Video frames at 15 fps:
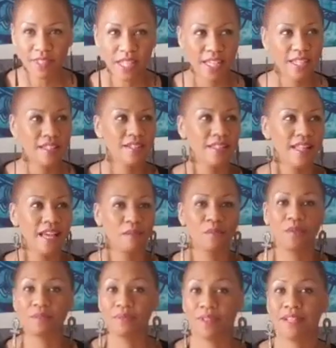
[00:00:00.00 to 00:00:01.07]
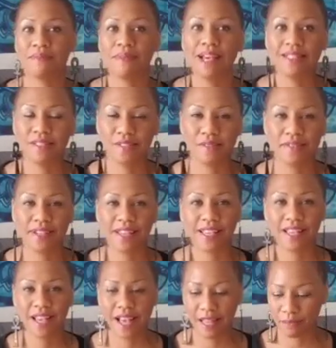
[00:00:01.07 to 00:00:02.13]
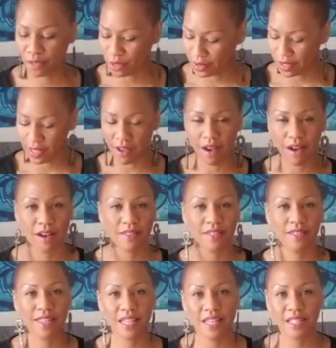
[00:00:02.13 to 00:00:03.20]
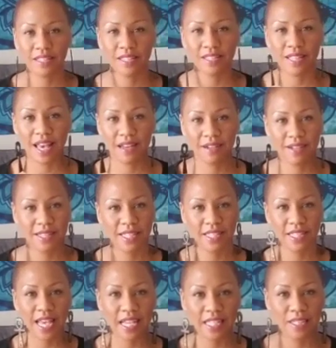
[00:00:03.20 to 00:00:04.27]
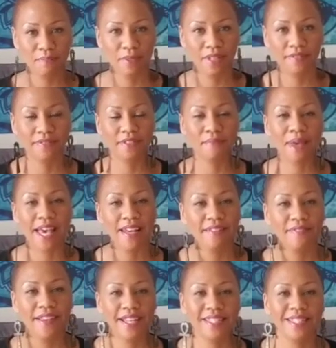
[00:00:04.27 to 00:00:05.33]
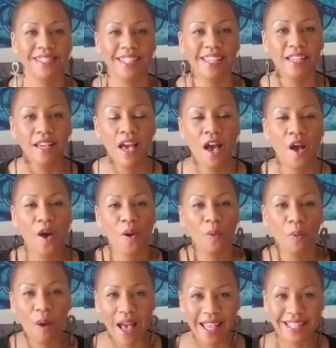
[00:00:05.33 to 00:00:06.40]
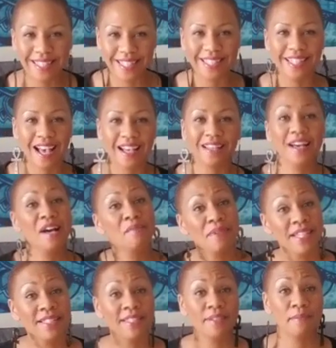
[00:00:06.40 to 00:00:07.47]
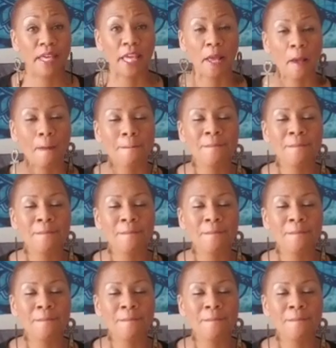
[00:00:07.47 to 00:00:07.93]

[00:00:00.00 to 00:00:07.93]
And you're like, well, what am I doing? I'm doing all the things that are in the textbook for manifesting. Why is it not coming to me?